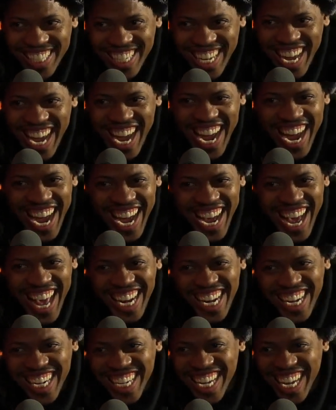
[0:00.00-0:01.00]
Yeah, I
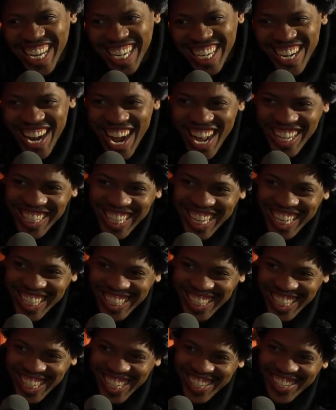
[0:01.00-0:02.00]
didn't get an
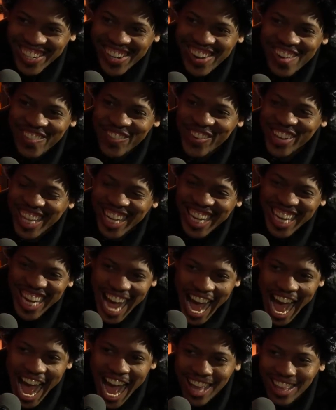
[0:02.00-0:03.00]
audition for the
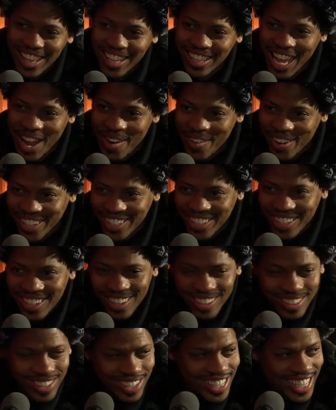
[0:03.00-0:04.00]
guy that they were
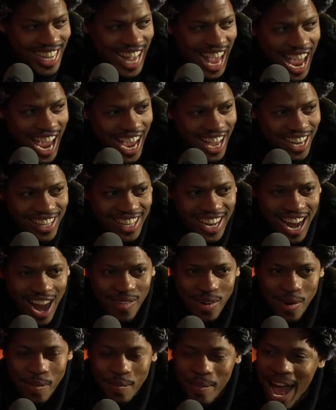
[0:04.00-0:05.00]
saying that I
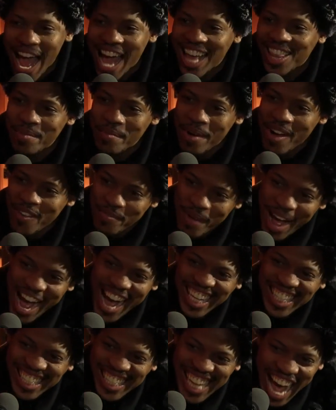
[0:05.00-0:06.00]
remind him of
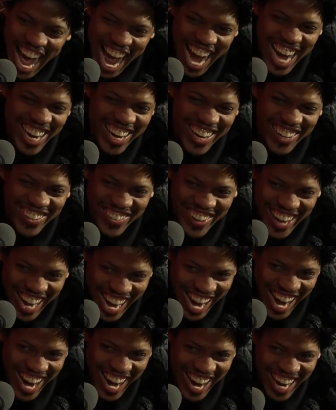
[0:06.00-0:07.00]
my entire
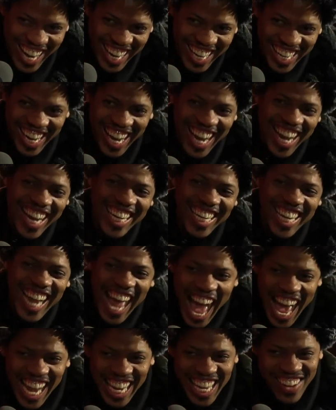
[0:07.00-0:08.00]
career.
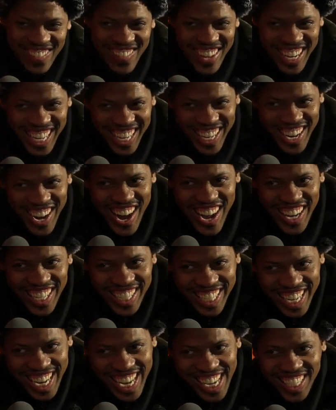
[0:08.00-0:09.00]
Not even an
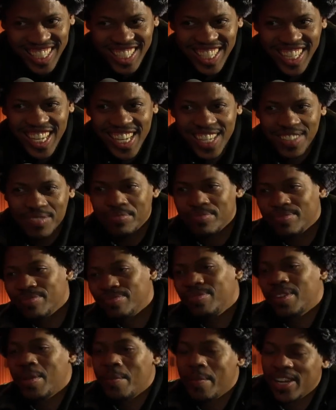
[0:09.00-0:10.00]
audition.
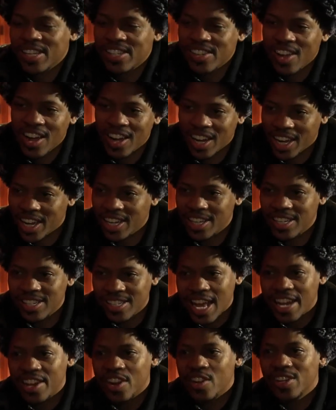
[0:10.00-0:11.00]
But it's all good
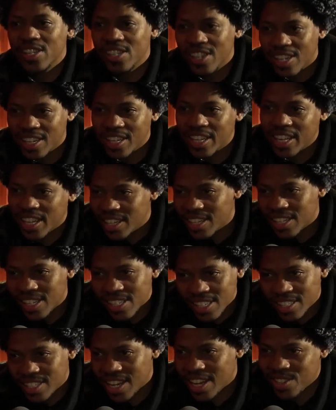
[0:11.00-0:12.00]
because I know he's going to kill it
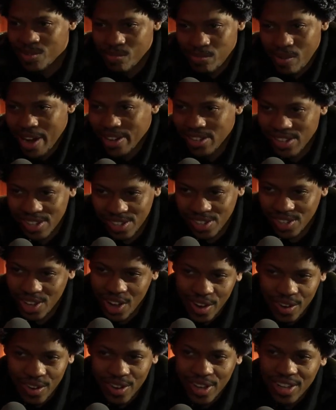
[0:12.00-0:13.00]
because he does impressions. So,
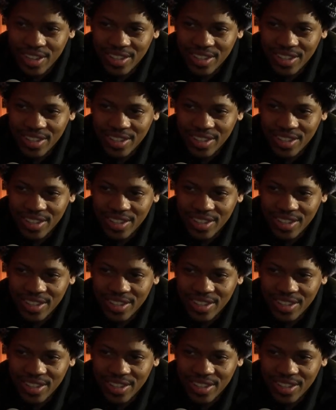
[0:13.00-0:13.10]
as